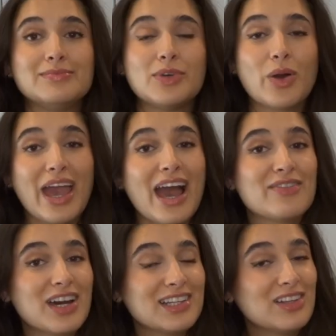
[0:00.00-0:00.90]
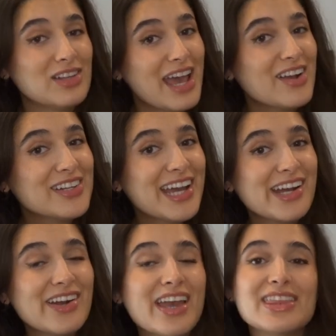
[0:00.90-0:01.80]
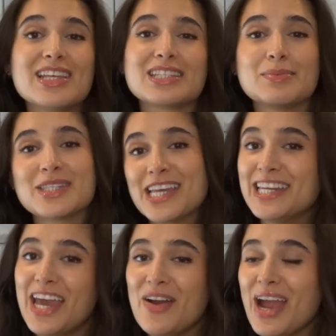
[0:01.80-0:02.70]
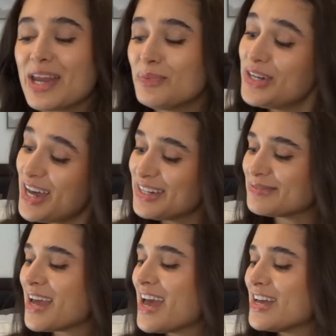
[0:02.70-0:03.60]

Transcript: Okay, I've got a little hair care and then some skincare, and we're done.